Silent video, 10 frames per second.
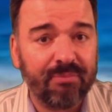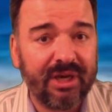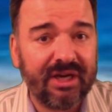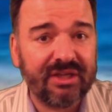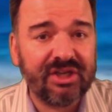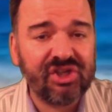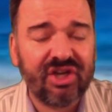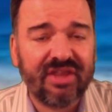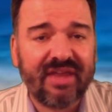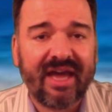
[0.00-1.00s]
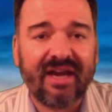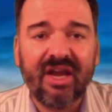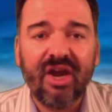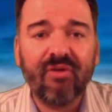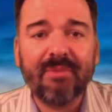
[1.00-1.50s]
But in addition to that,
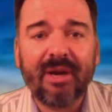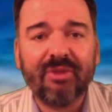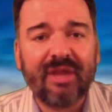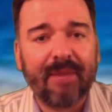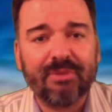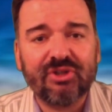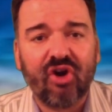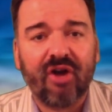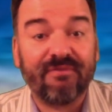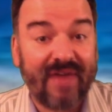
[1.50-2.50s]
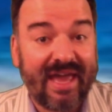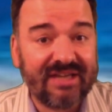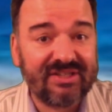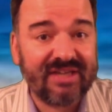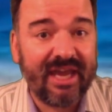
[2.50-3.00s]
remember that bizarre
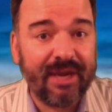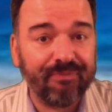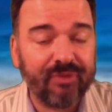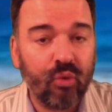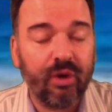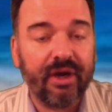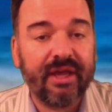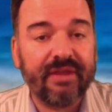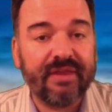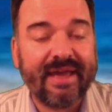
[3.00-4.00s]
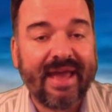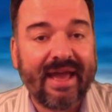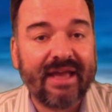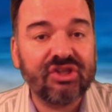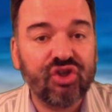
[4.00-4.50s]
faxgate where they
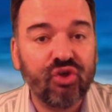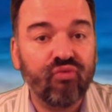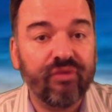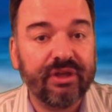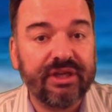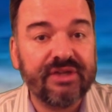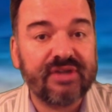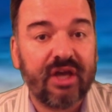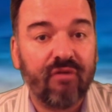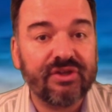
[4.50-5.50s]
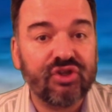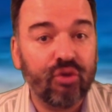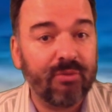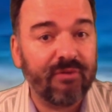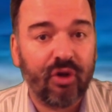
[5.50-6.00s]
had to release Elvis
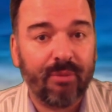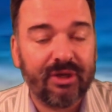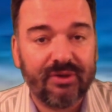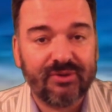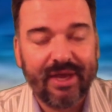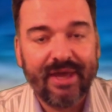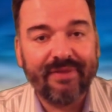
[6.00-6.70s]
Dumervil because